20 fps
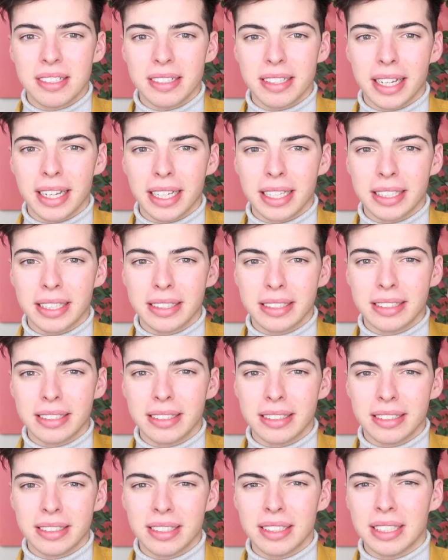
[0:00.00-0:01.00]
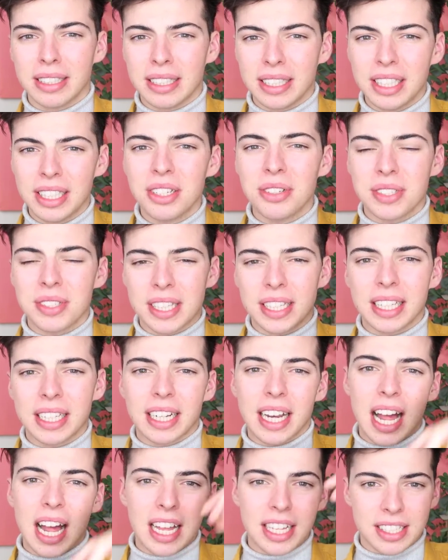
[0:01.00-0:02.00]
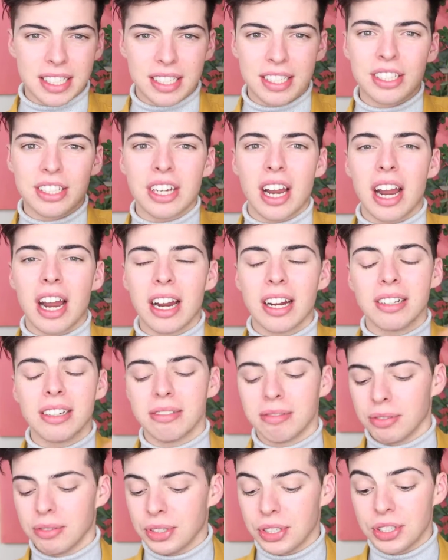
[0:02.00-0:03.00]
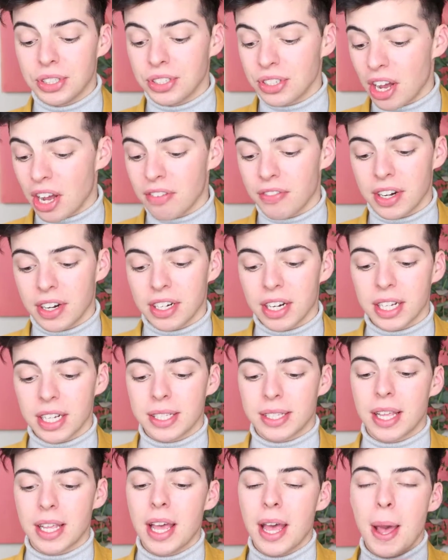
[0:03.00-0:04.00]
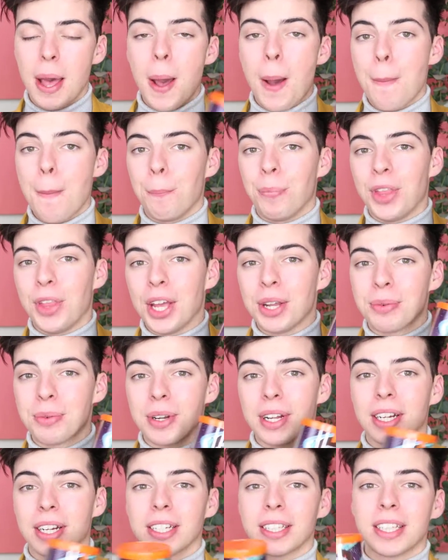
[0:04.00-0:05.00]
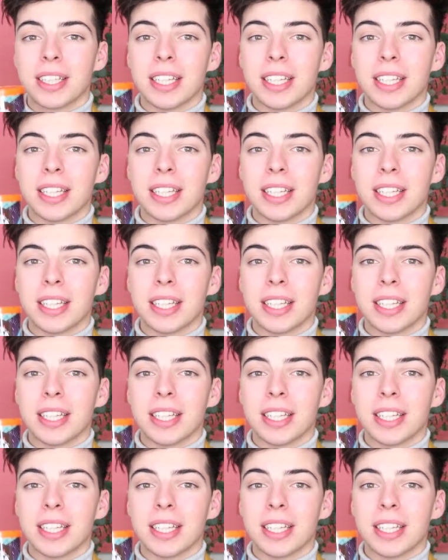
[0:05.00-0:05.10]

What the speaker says: like the, you know, what's in the glass jar. Not very nice. Then when I got